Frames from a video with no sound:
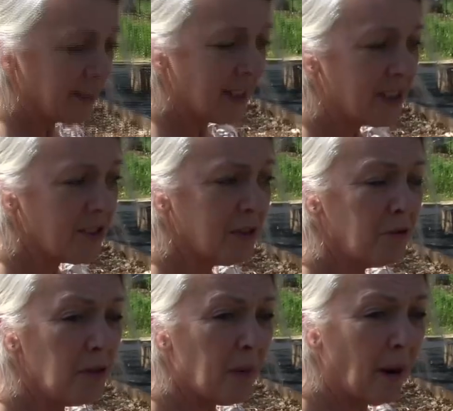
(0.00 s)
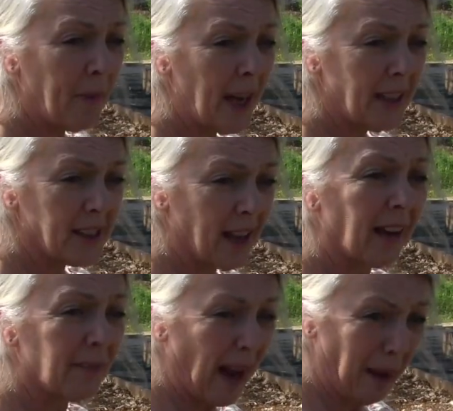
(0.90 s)
these are the rhubarb heads
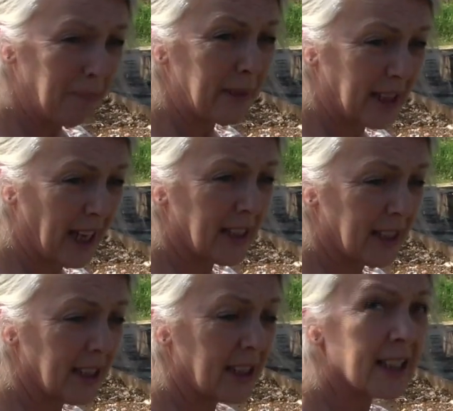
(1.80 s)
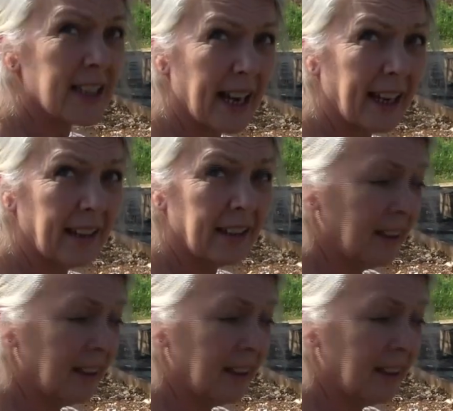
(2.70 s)
I've amputated today.